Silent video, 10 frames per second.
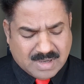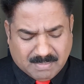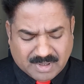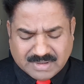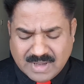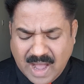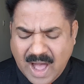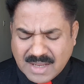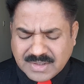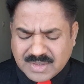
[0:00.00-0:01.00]
but
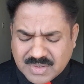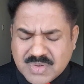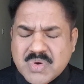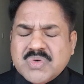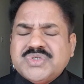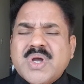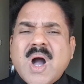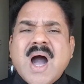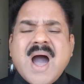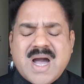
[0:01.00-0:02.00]
God knows your
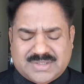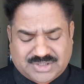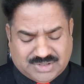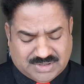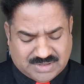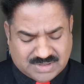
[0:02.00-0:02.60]
hearts